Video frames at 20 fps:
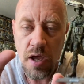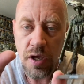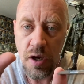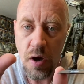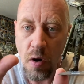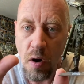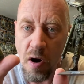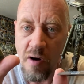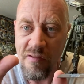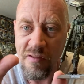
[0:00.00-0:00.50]

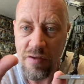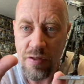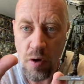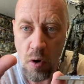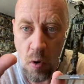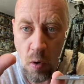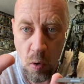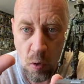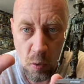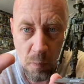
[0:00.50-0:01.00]
go over the
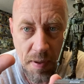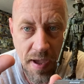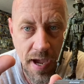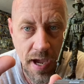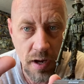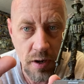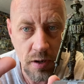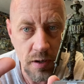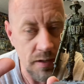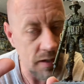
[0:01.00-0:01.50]
whole
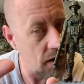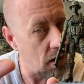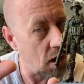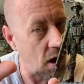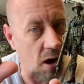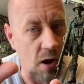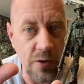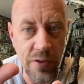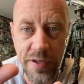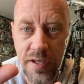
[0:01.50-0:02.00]
pattern,
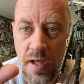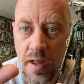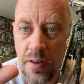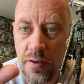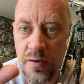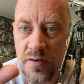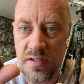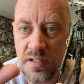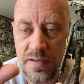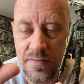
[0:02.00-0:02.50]
all the
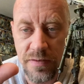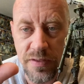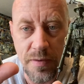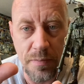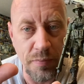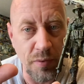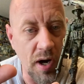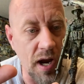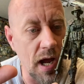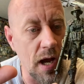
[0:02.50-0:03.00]
colors, even the
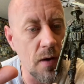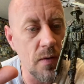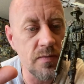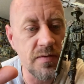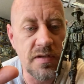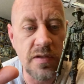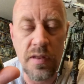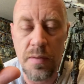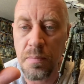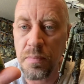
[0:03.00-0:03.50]

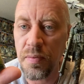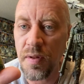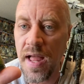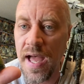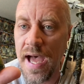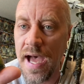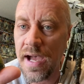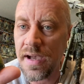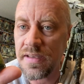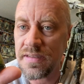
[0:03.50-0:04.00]
browns and the
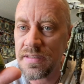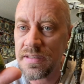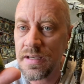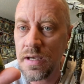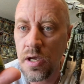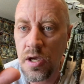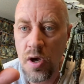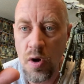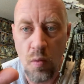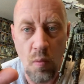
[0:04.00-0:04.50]
blacks,
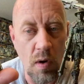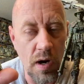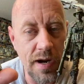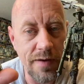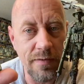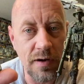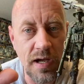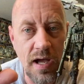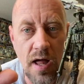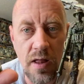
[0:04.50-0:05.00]

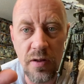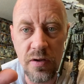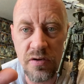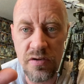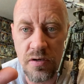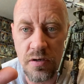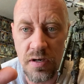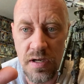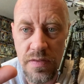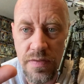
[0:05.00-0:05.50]
whatever
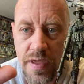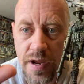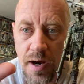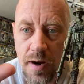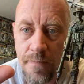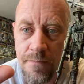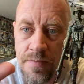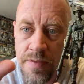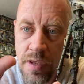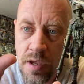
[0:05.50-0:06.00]
colors are in
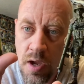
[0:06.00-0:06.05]
there,